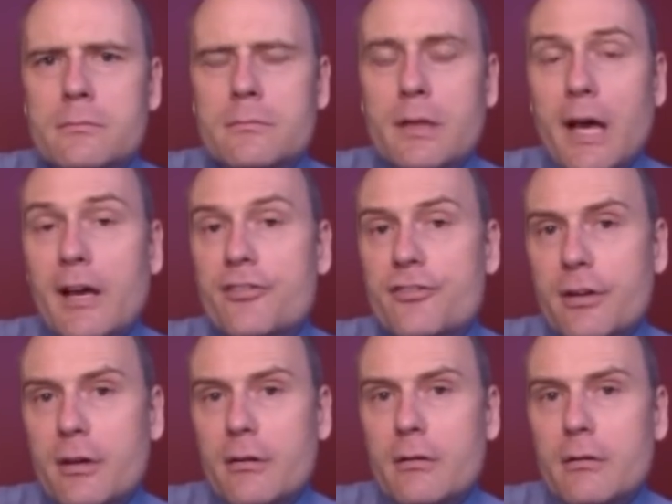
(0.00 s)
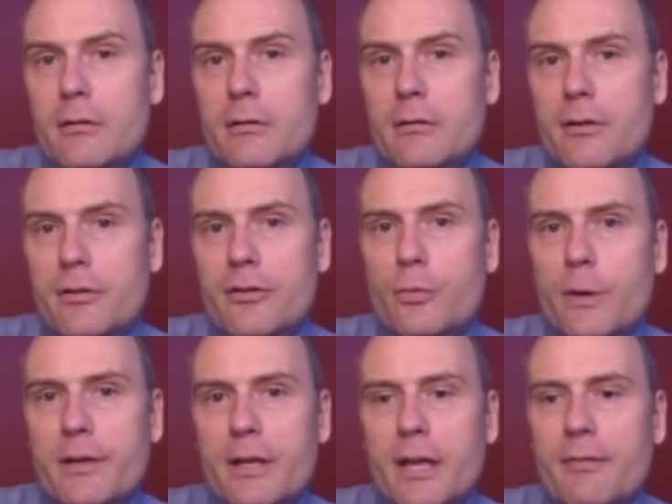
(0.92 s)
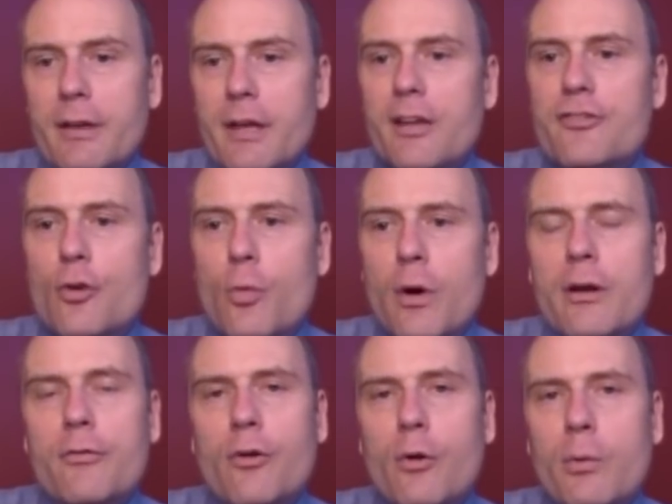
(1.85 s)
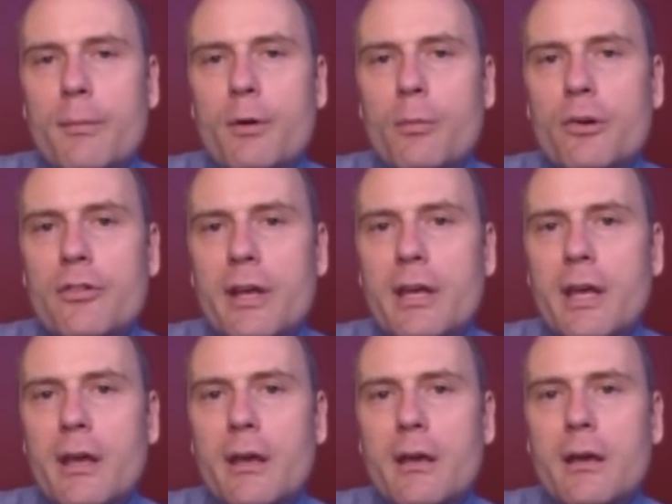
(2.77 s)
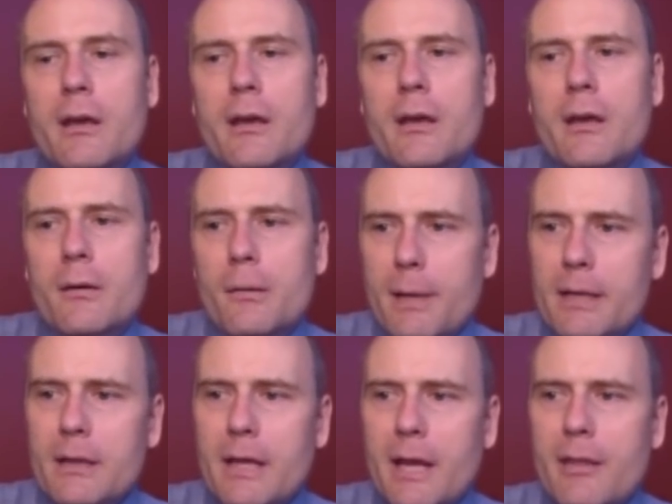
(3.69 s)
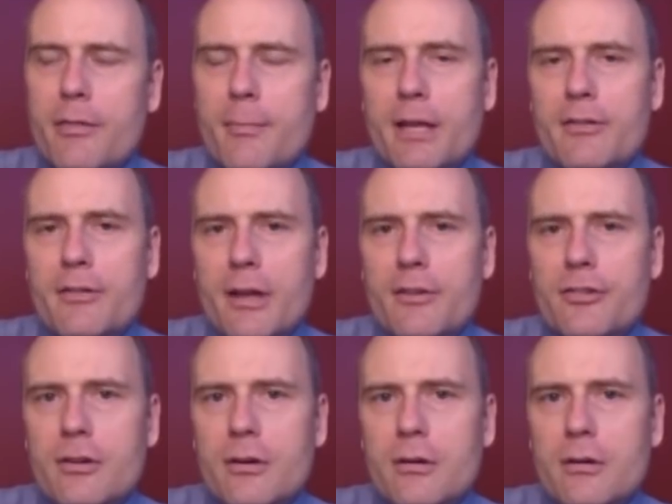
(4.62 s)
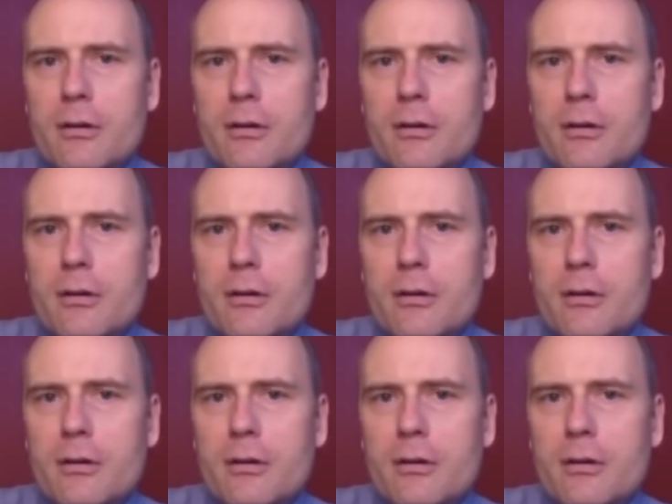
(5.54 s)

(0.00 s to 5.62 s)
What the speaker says: Last year, this is 2011, last year 1 in 4 women were taking mental health meds last year.